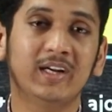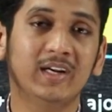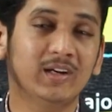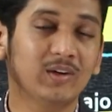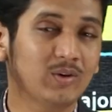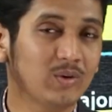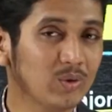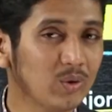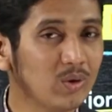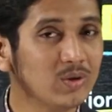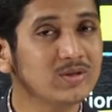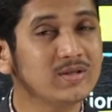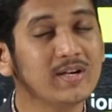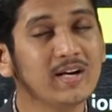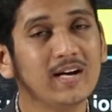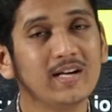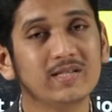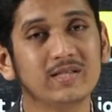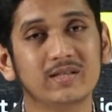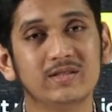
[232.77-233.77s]
in close
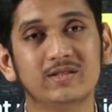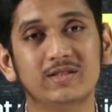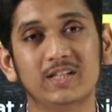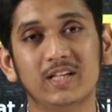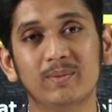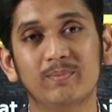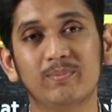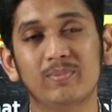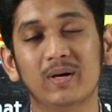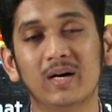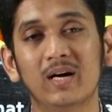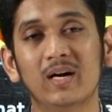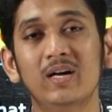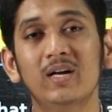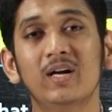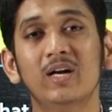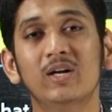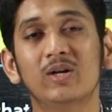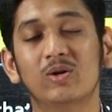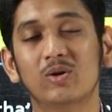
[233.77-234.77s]
relationship
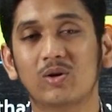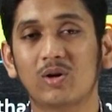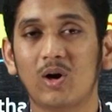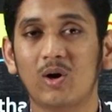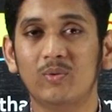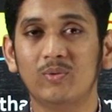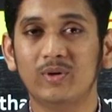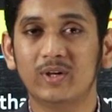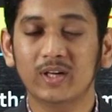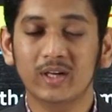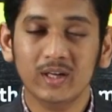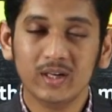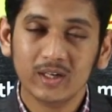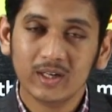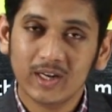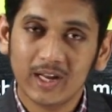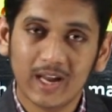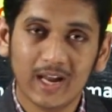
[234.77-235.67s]
to counter